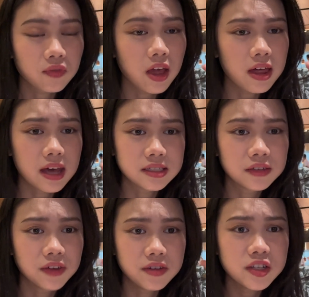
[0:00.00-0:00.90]
It has
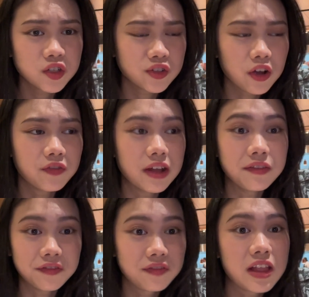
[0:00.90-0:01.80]
a very soft
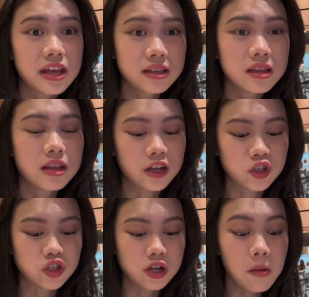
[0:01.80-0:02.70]
and flaky
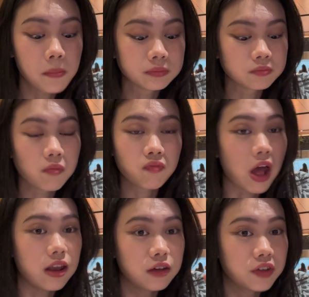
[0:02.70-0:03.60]
texture.
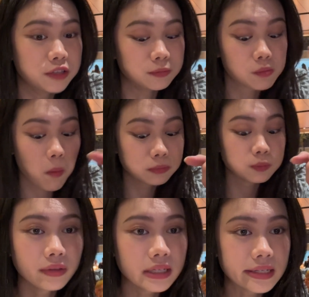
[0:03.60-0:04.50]
I love it.
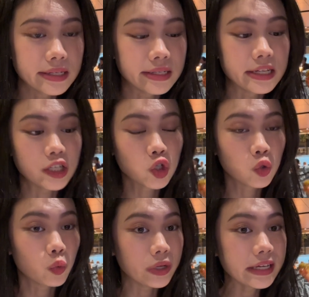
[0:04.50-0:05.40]
This is the
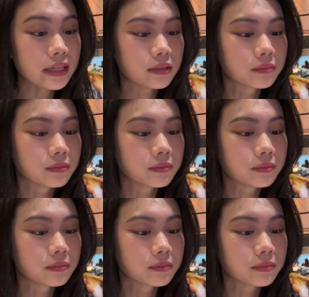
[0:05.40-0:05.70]
squid.